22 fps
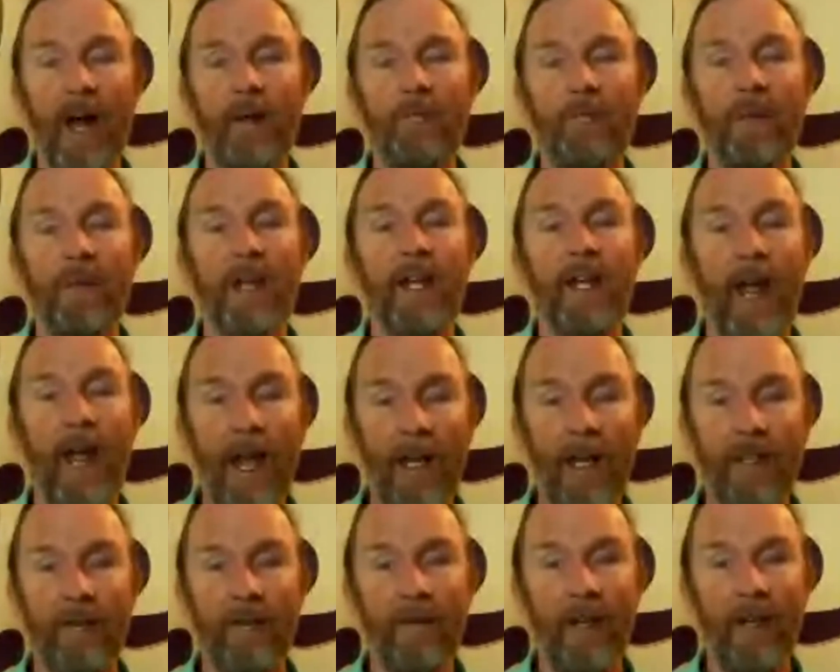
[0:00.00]
not
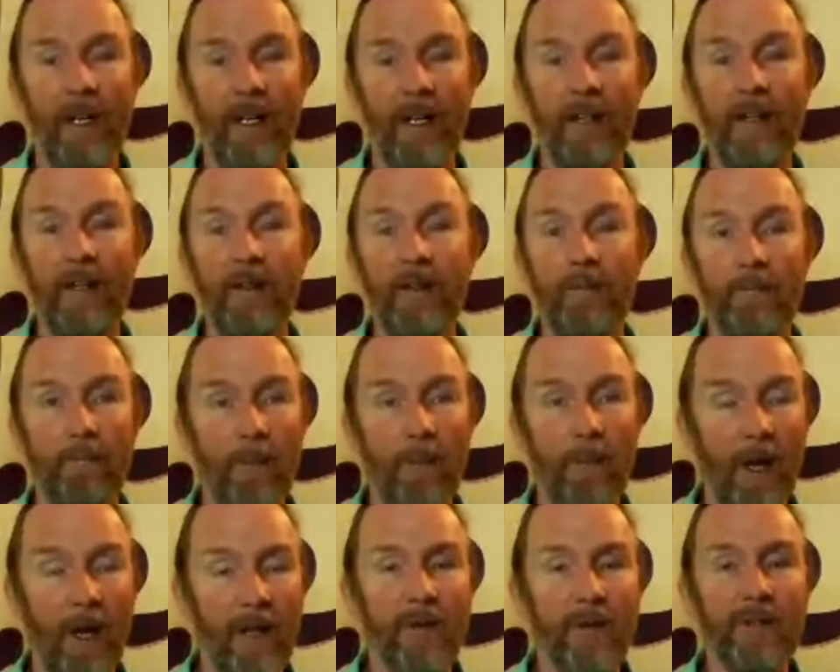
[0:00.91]
being activated
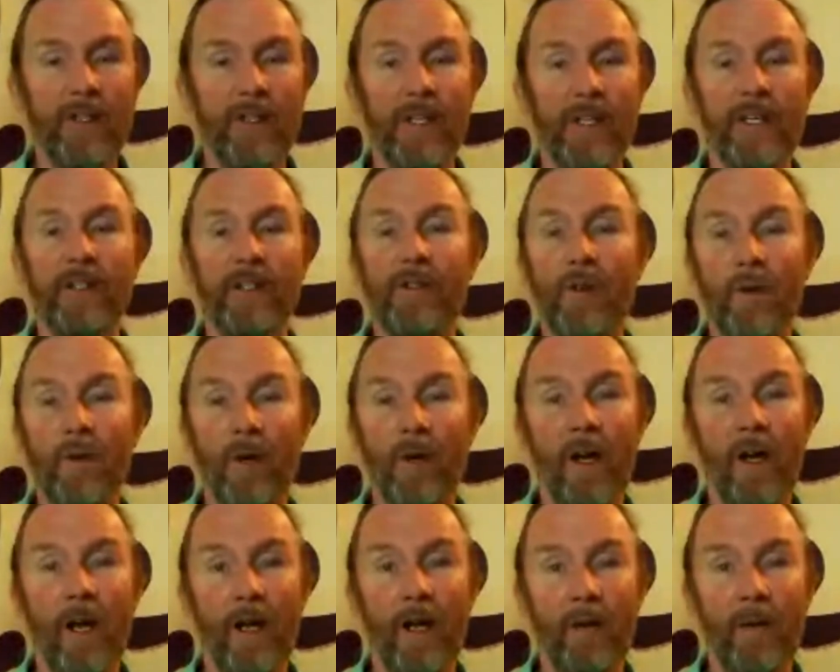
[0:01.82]
by those things
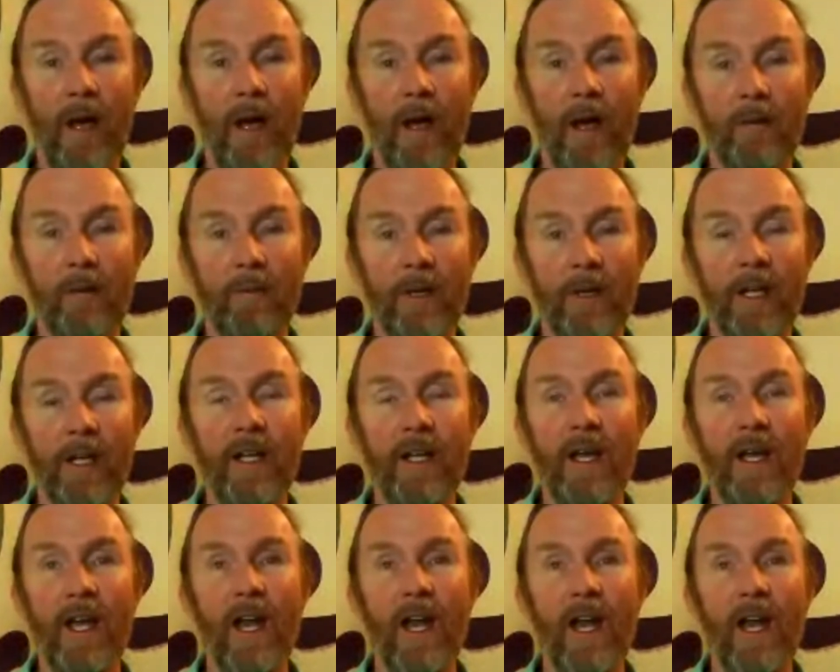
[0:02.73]
going on around
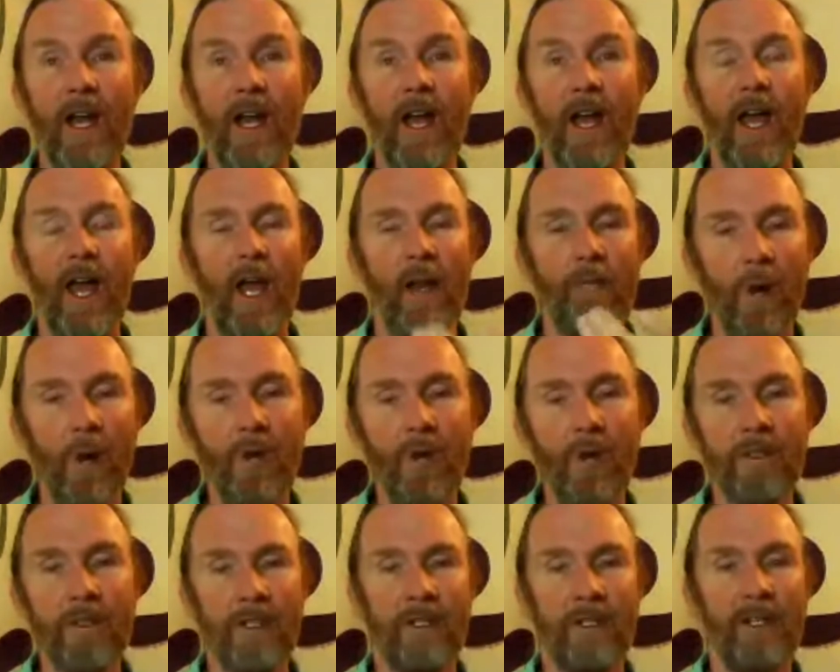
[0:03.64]
me, and
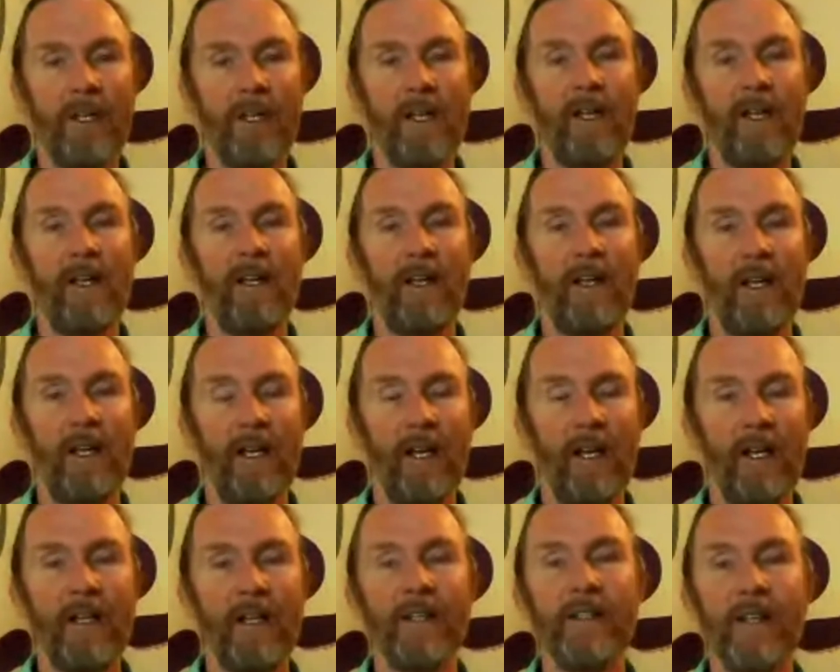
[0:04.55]
mostly
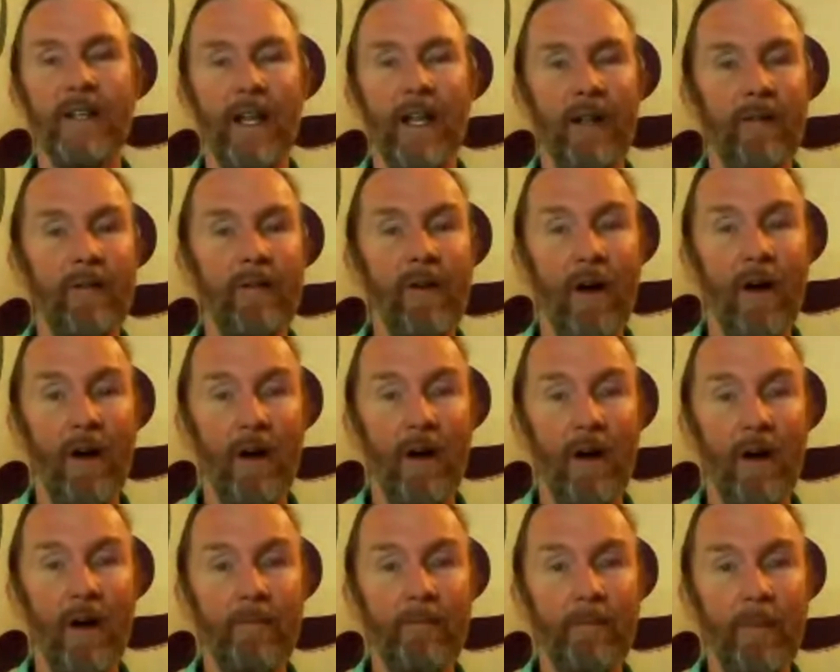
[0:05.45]
in a state of
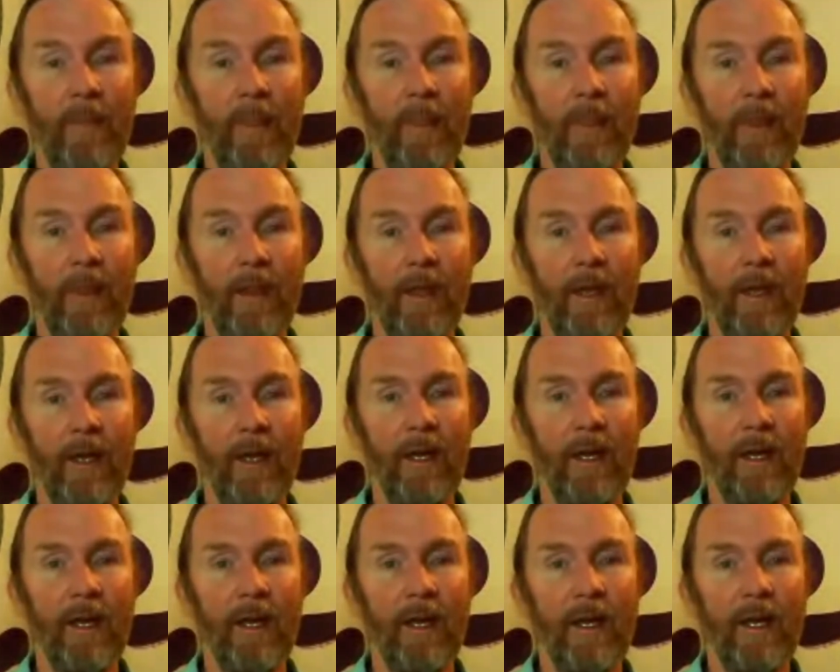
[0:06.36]
calm.
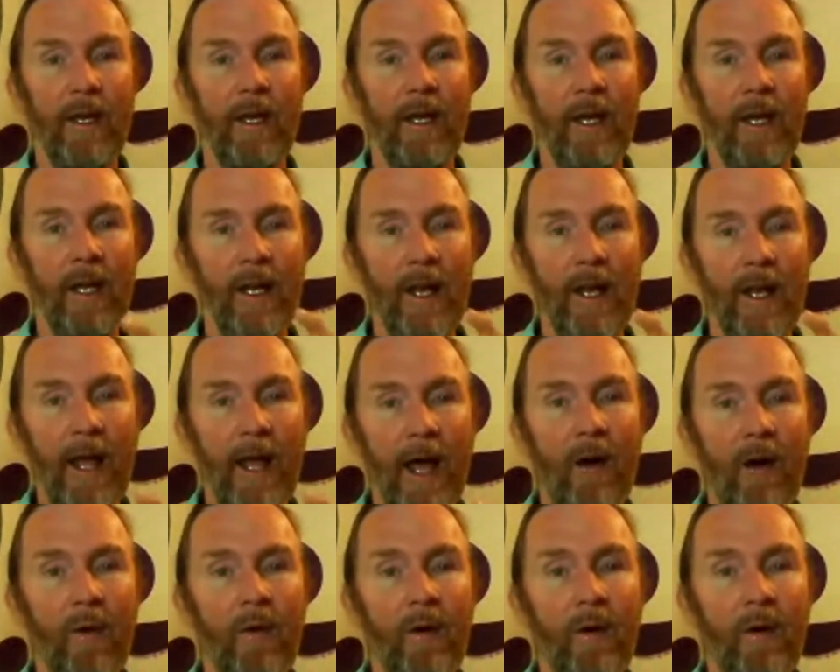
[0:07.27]
And
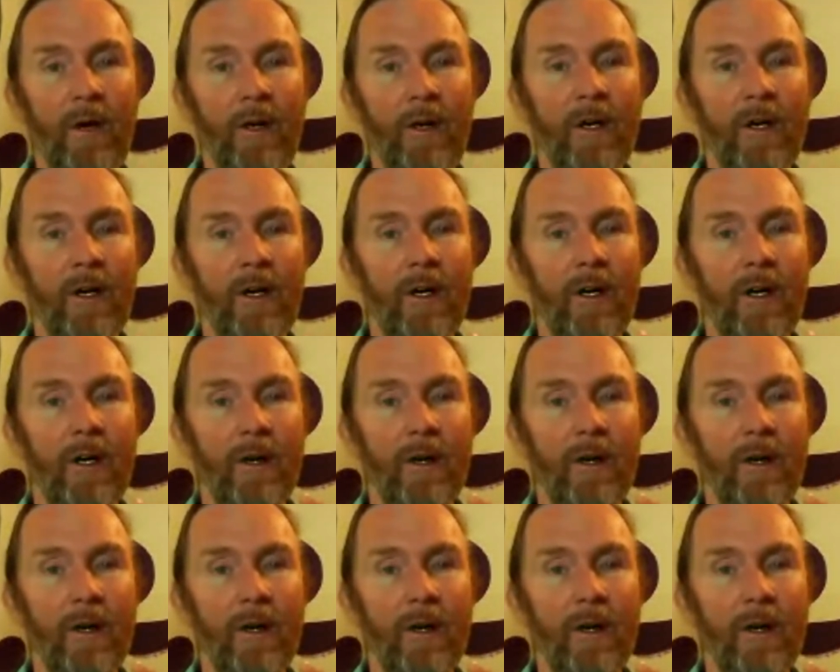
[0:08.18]
now